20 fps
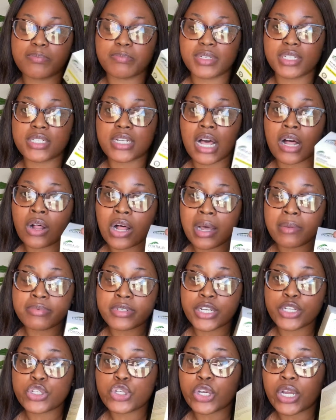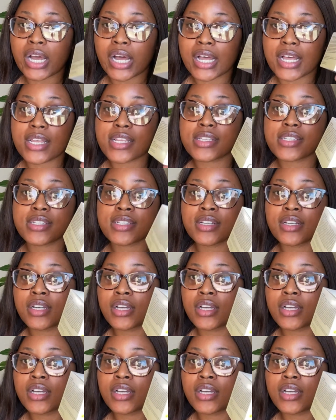but I'll update you guys